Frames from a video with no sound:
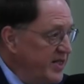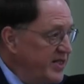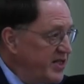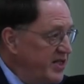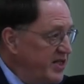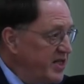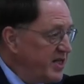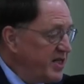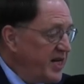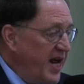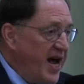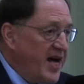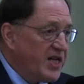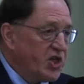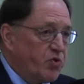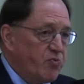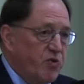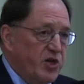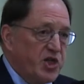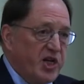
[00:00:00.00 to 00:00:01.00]
This is a
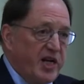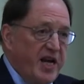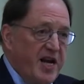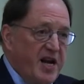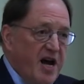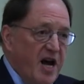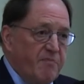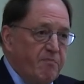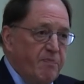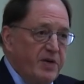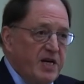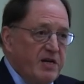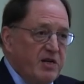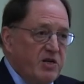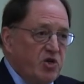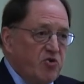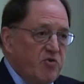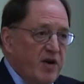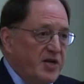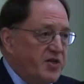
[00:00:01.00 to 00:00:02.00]
task which cannot be
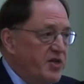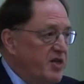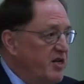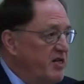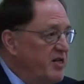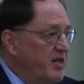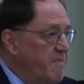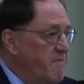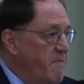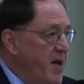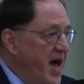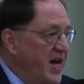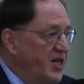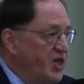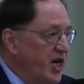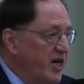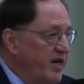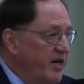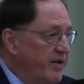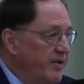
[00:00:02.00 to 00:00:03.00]
entrusted to
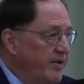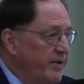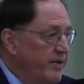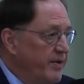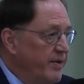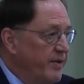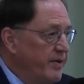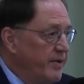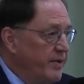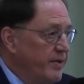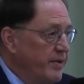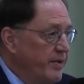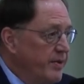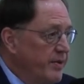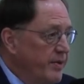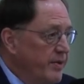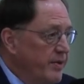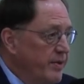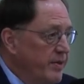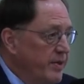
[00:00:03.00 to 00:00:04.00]
magic.
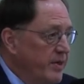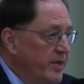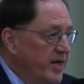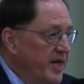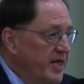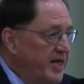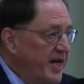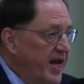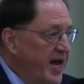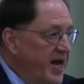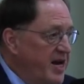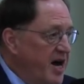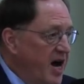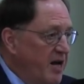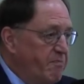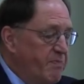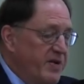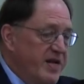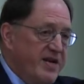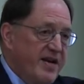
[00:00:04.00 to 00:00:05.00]
It
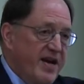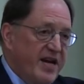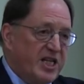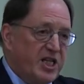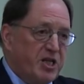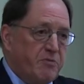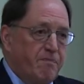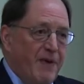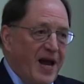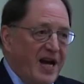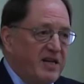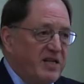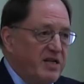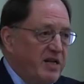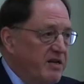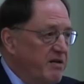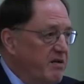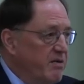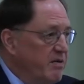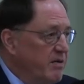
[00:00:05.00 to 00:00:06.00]
cannot be
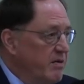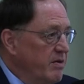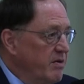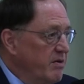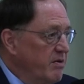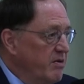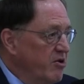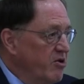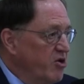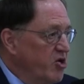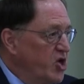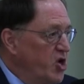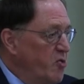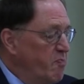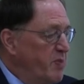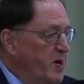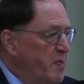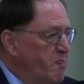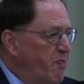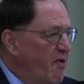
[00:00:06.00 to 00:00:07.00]
expected
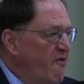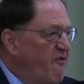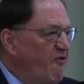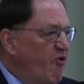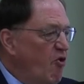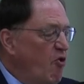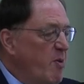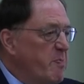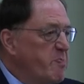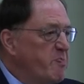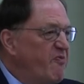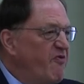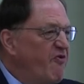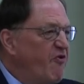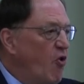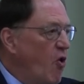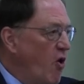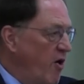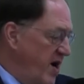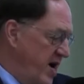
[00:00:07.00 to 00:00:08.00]
to be performed
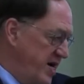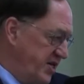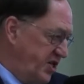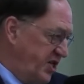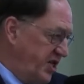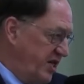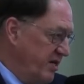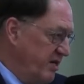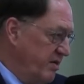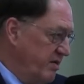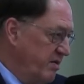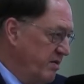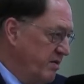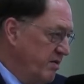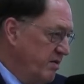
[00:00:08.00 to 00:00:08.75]
for us